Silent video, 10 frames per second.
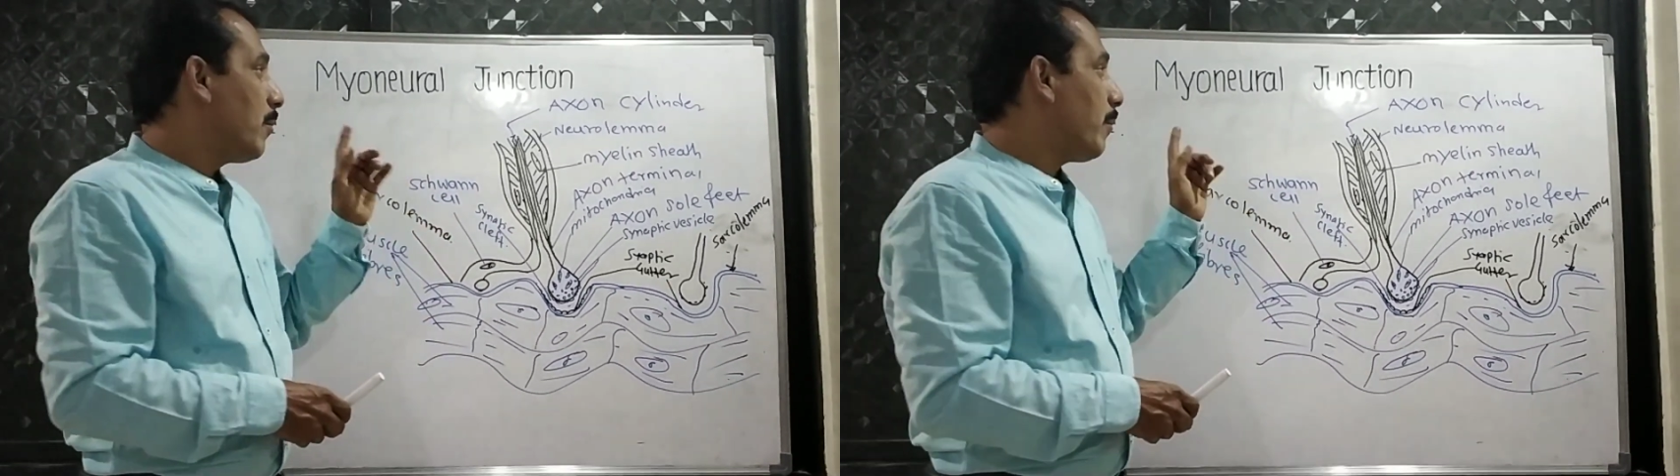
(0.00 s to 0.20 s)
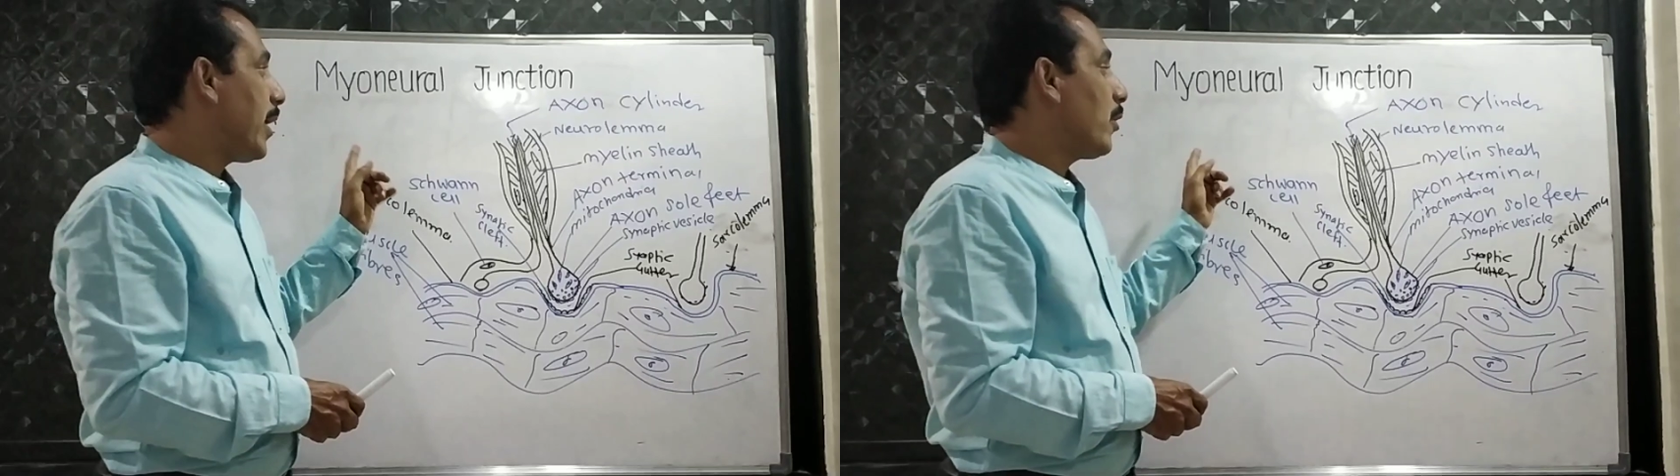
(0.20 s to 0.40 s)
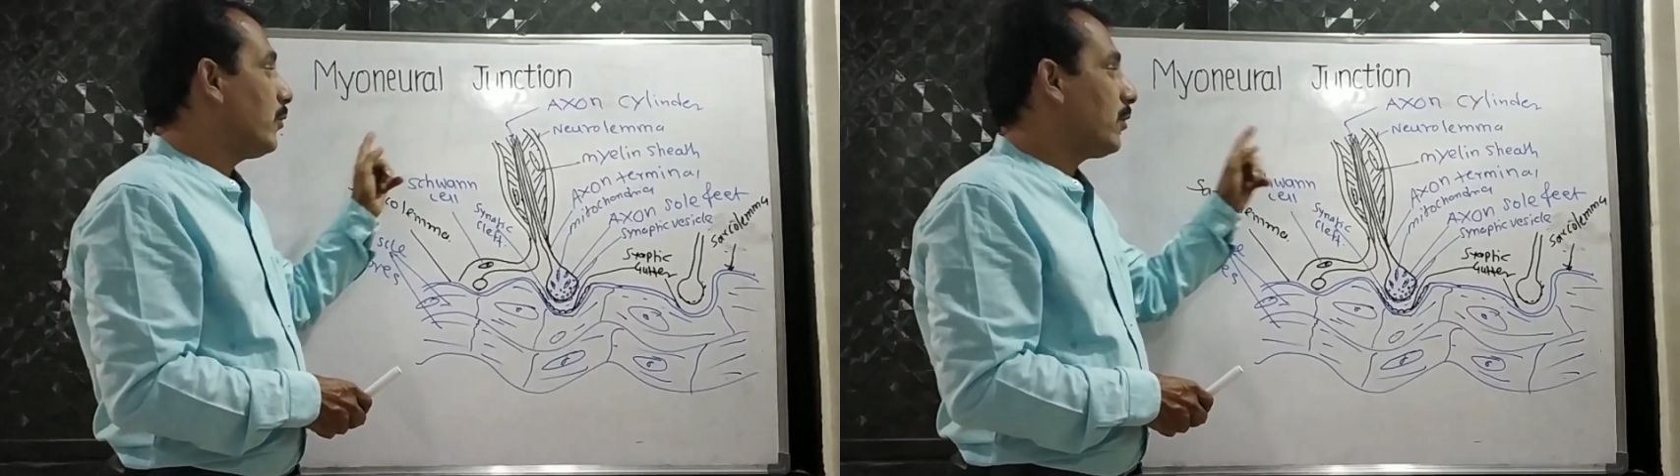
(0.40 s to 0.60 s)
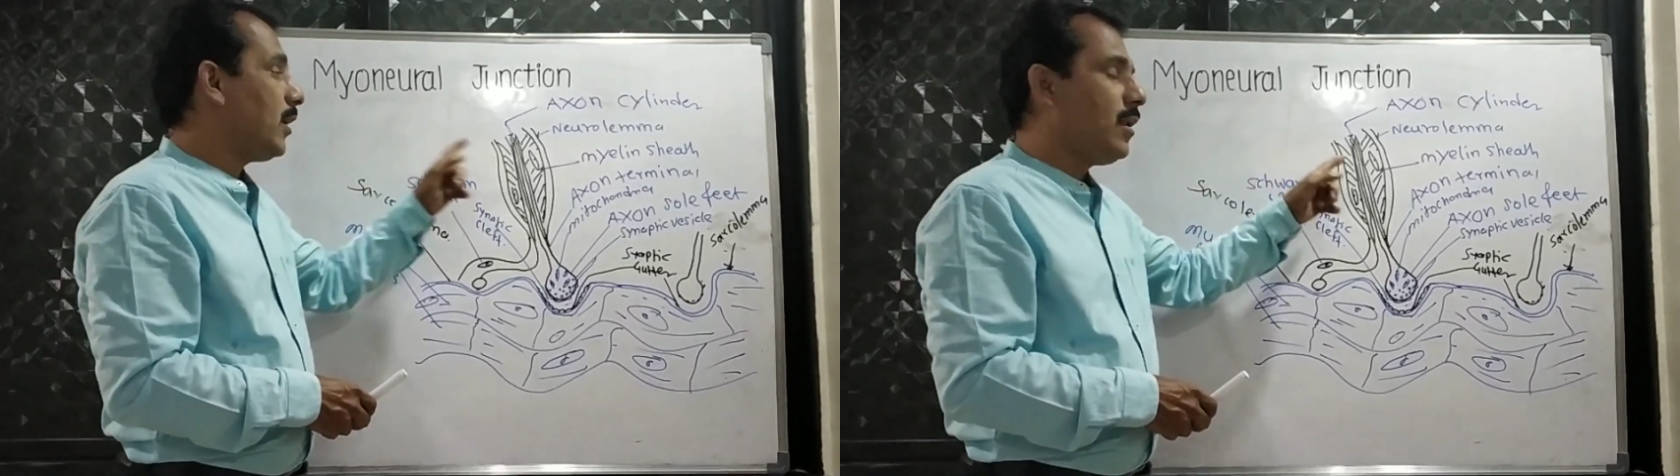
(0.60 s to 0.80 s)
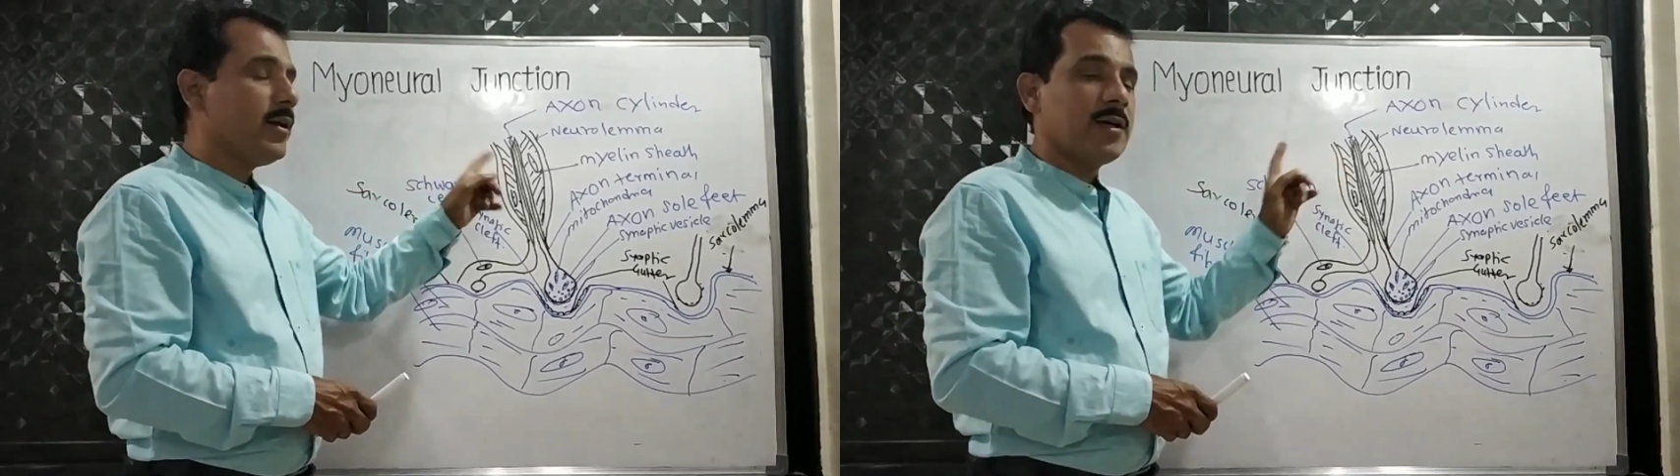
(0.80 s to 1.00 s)

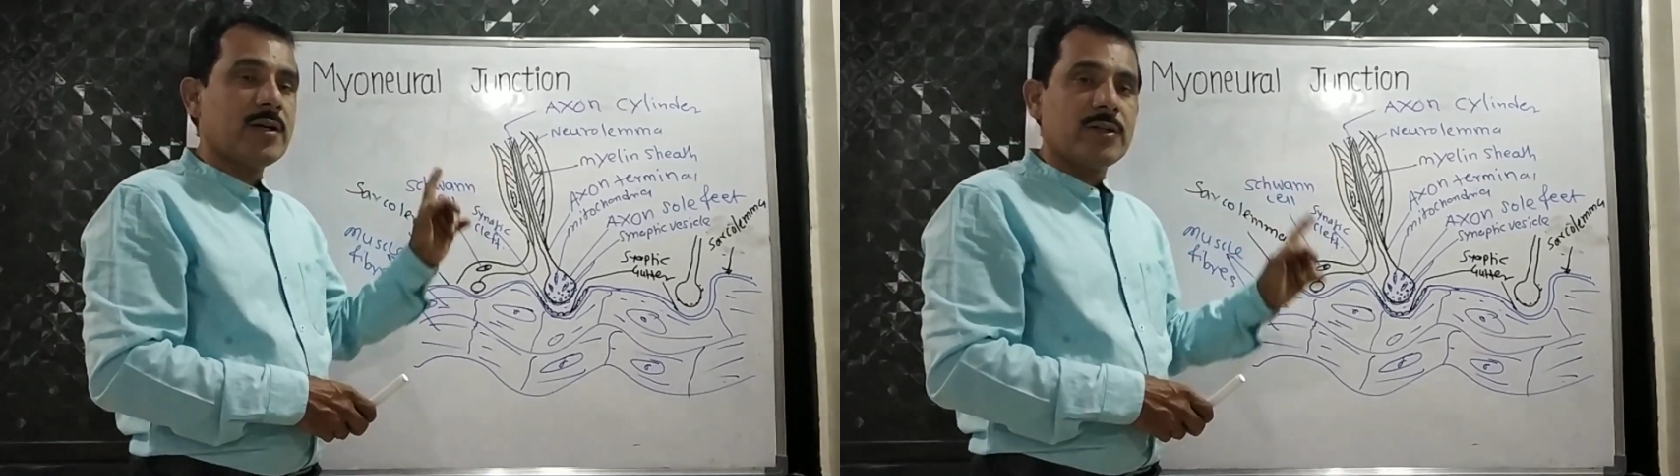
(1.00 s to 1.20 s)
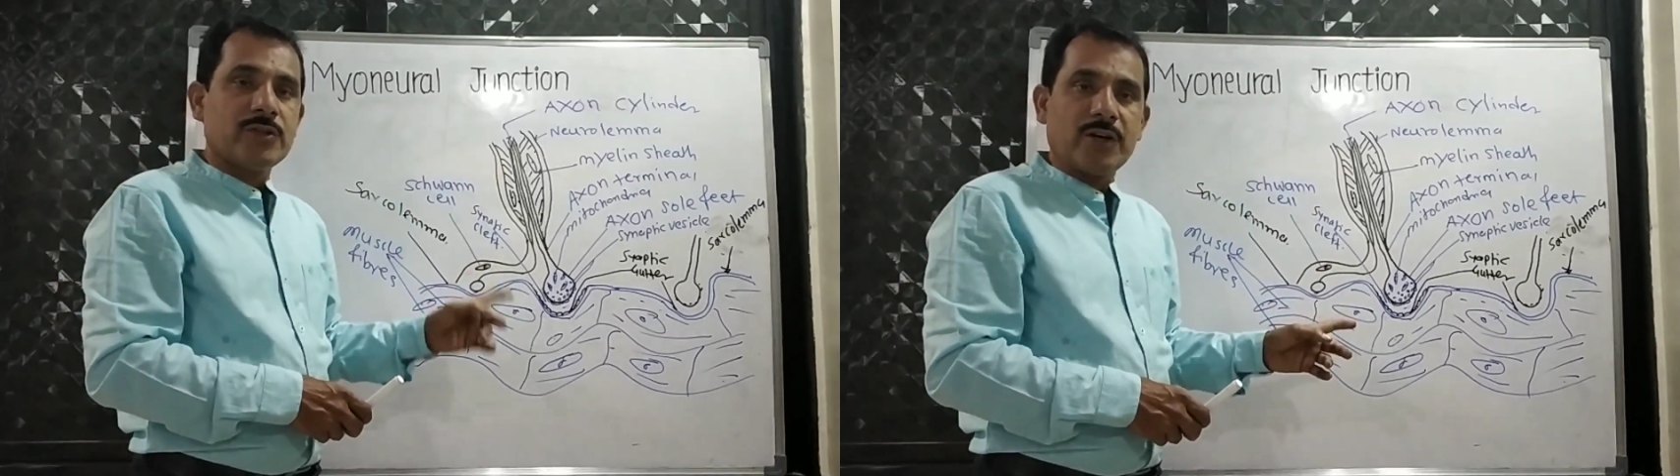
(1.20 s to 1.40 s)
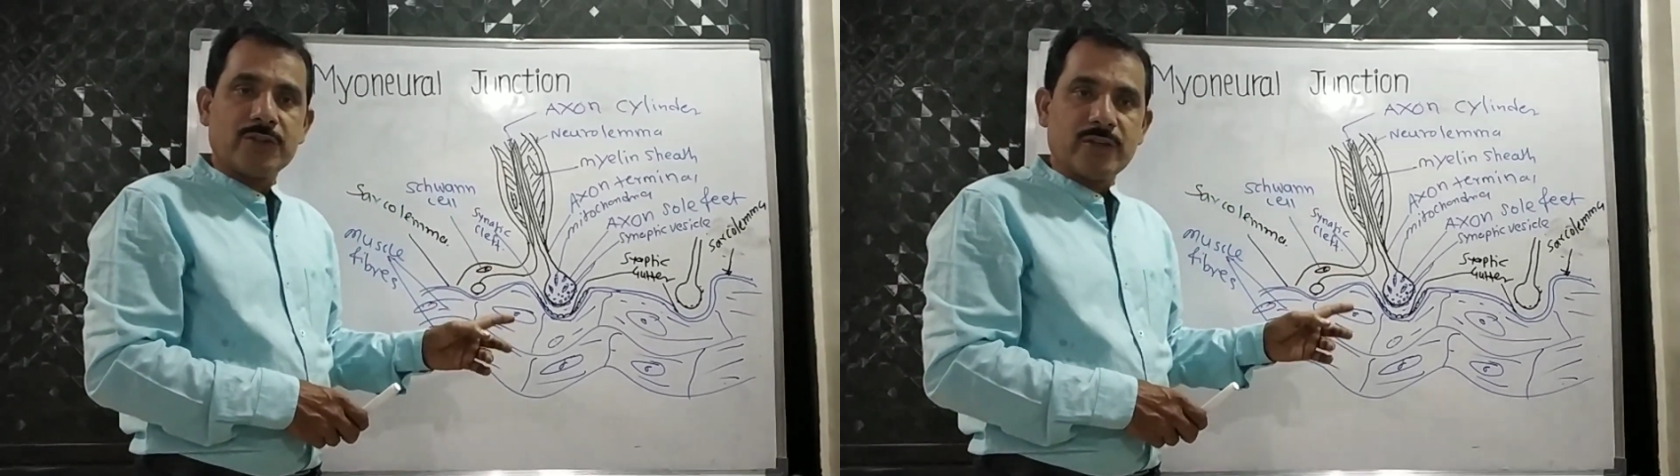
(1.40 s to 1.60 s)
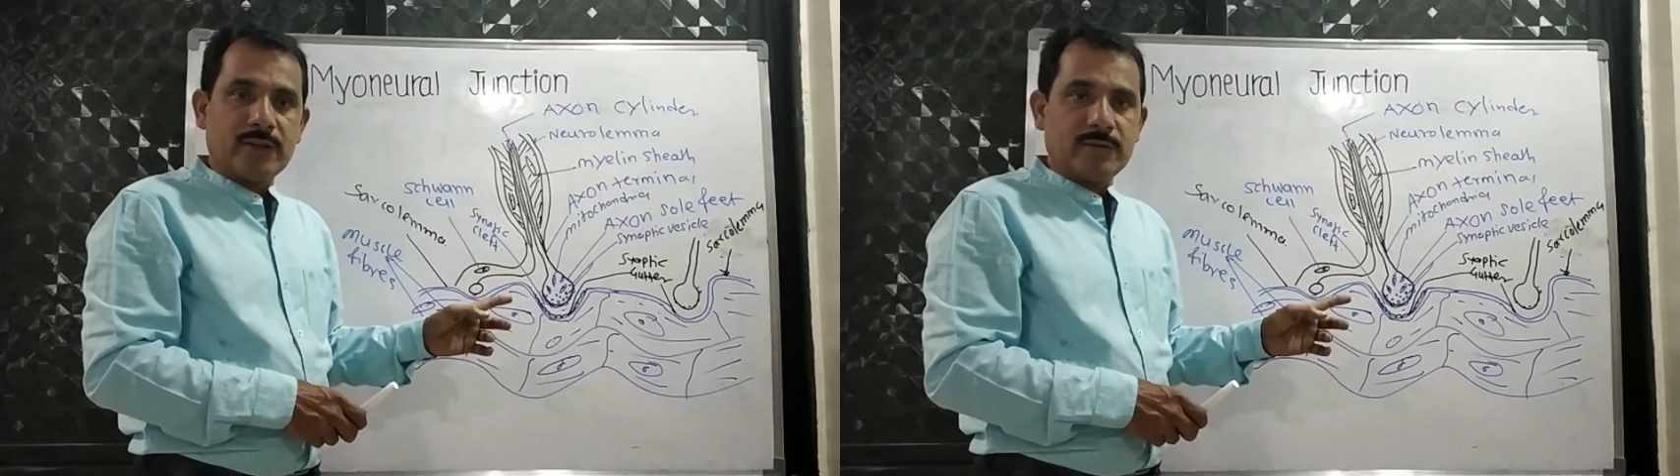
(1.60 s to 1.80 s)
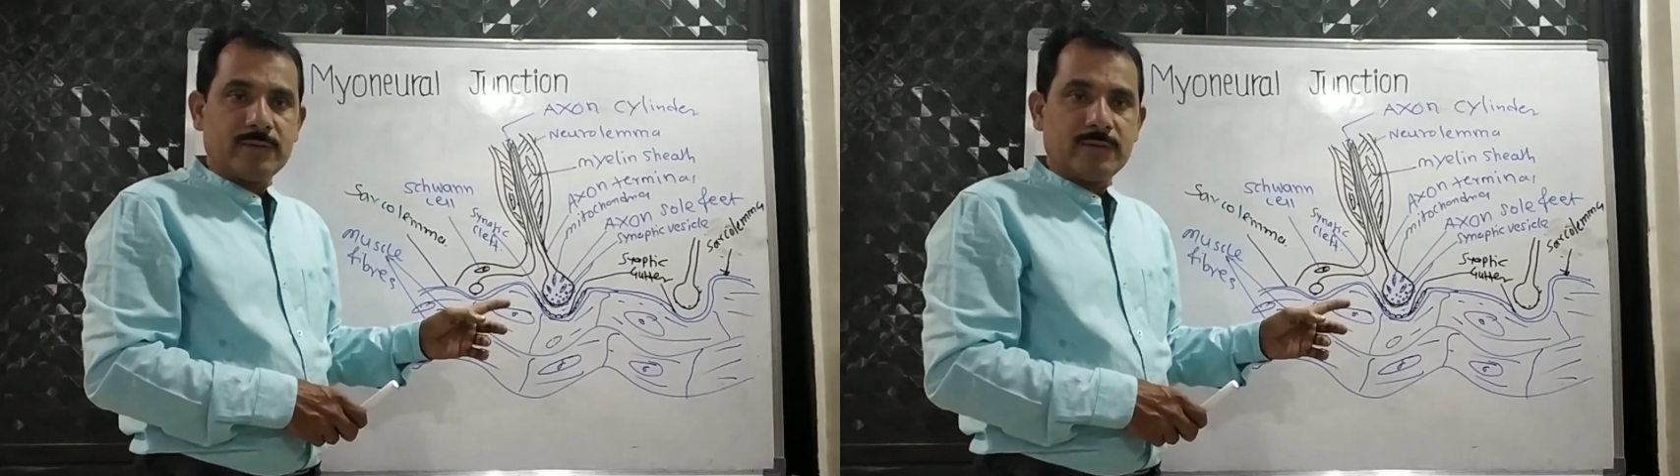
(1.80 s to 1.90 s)
myoneural junction.